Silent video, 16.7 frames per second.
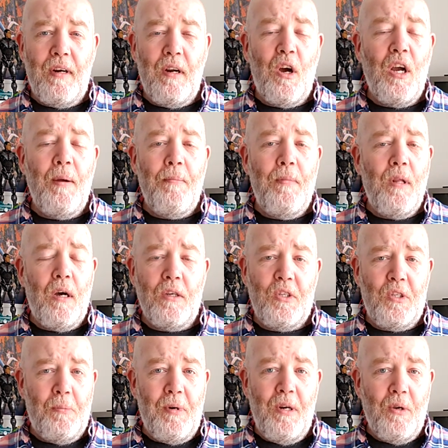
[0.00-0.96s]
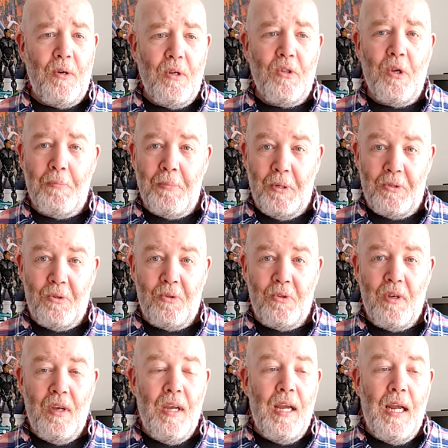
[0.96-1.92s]
And I am not someone who can do
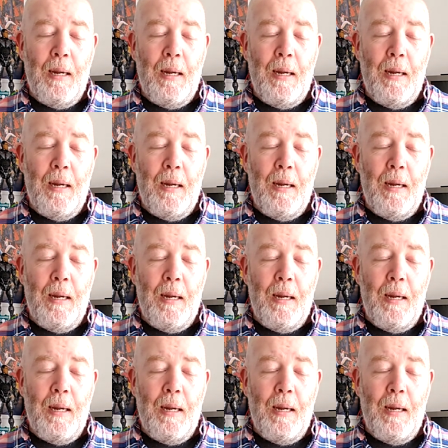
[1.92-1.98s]
puzzles.